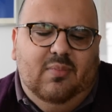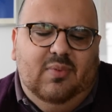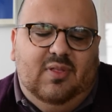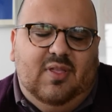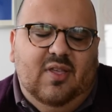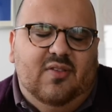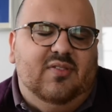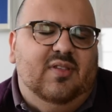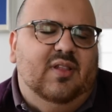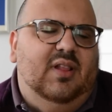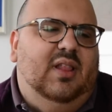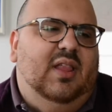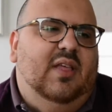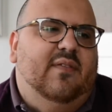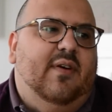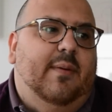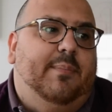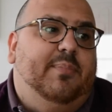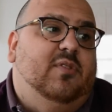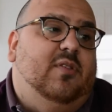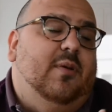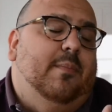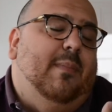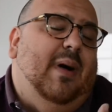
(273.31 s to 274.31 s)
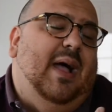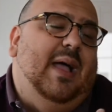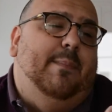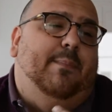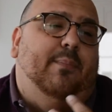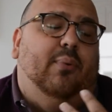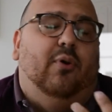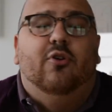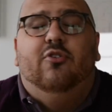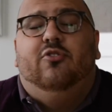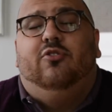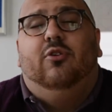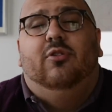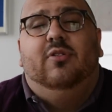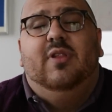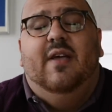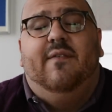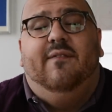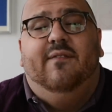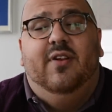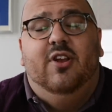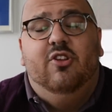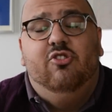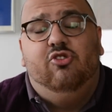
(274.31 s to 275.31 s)
doesn't live up to my personal
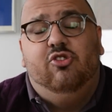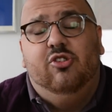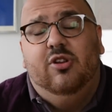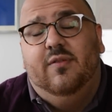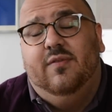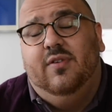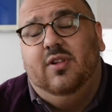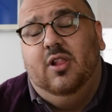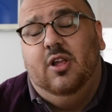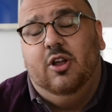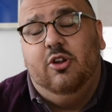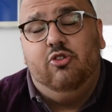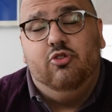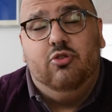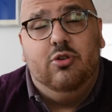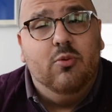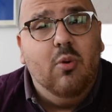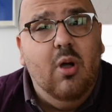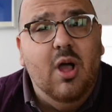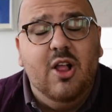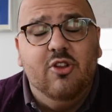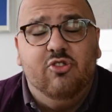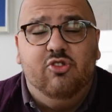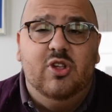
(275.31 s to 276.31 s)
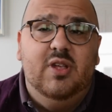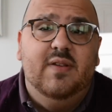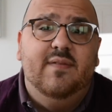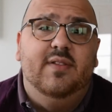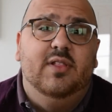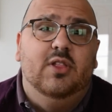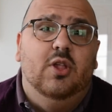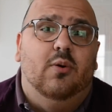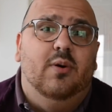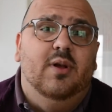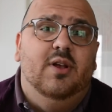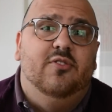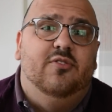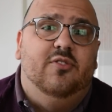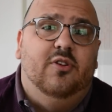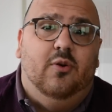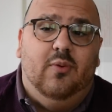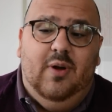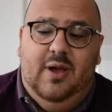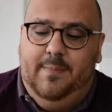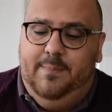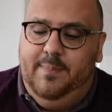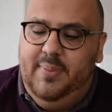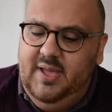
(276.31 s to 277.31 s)
definition of a luxury watch, even though it is a
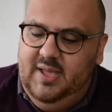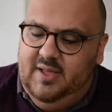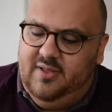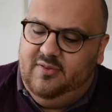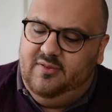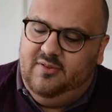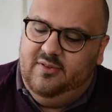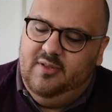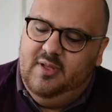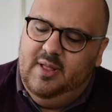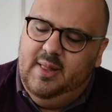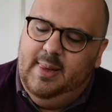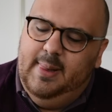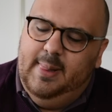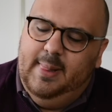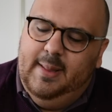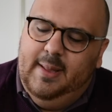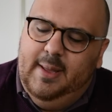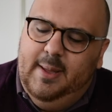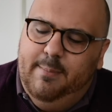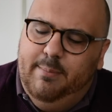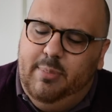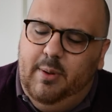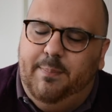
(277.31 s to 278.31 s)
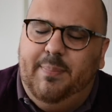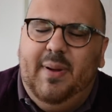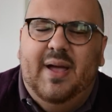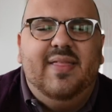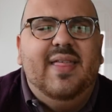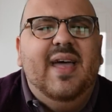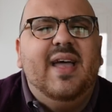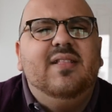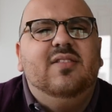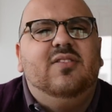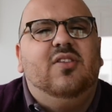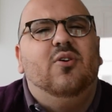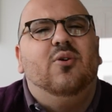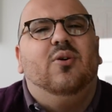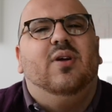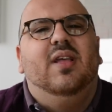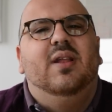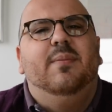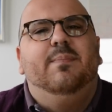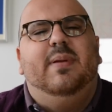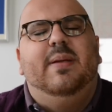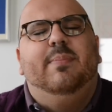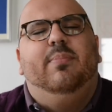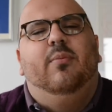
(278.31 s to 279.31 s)
great piece. But by that
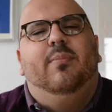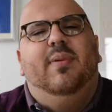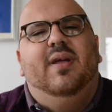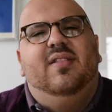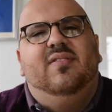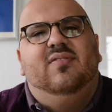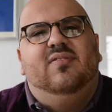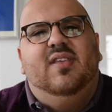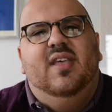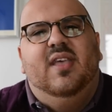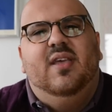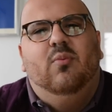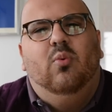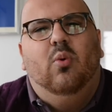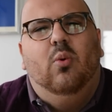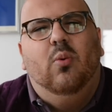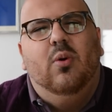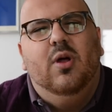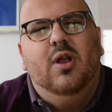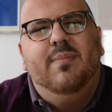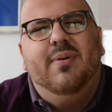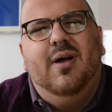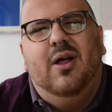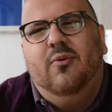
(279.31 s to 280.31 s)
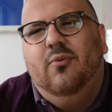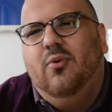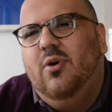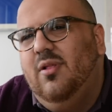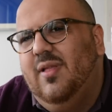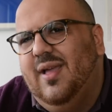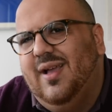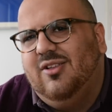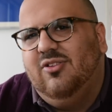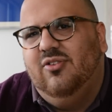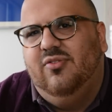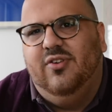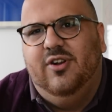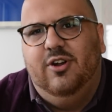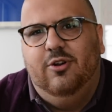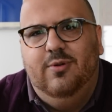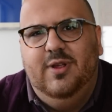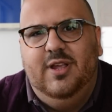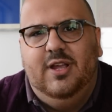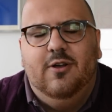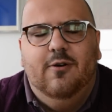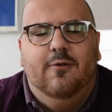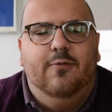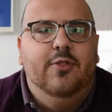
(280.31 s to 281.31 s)
token, people might say, well, what about Rolex,
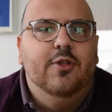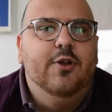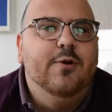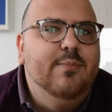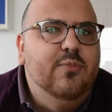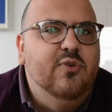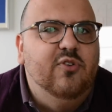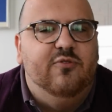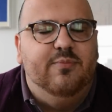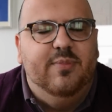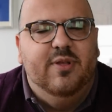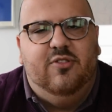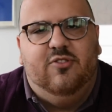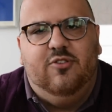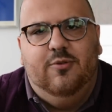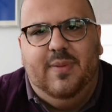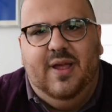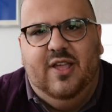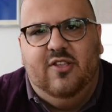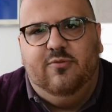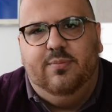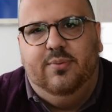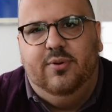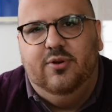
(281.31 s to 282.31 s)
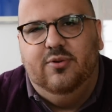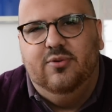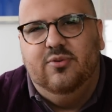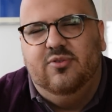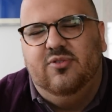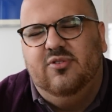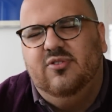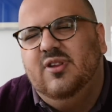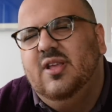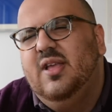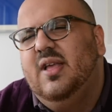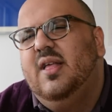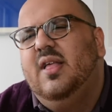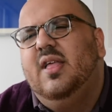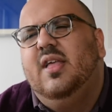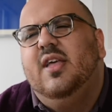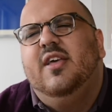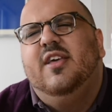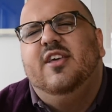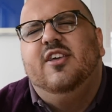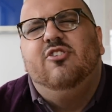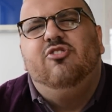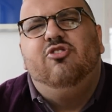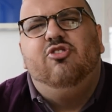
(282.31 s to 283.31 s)
Federico? Their movements are mass-produced.
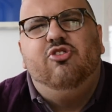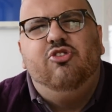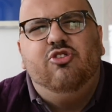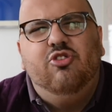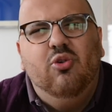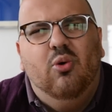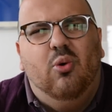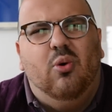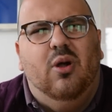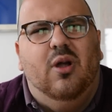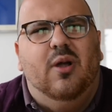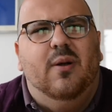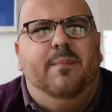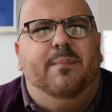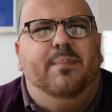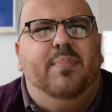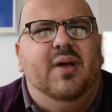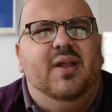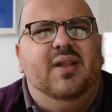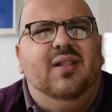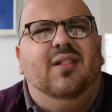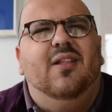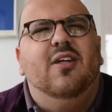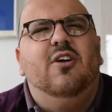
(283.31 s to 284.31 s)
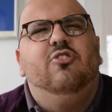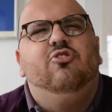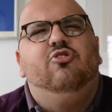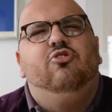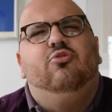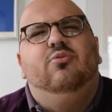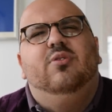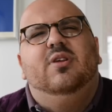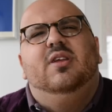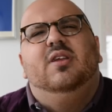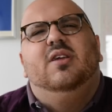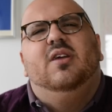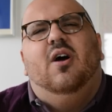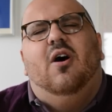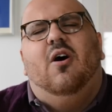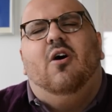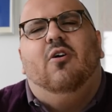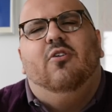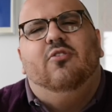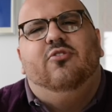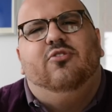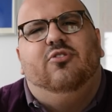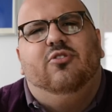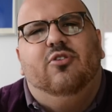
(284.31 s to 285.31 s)
Sure, but luxury
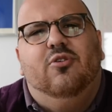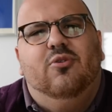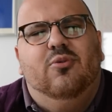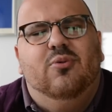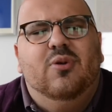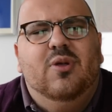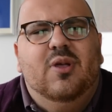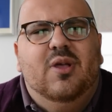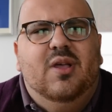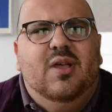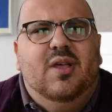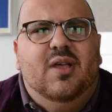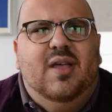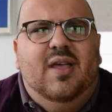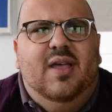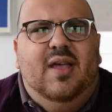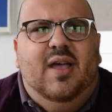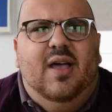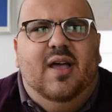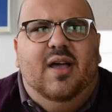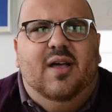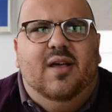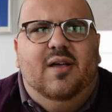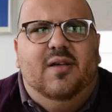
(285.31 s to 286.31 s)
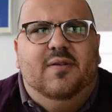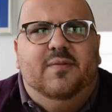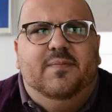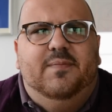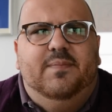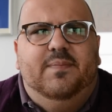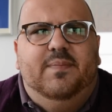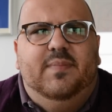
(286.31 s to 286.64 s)
also uh,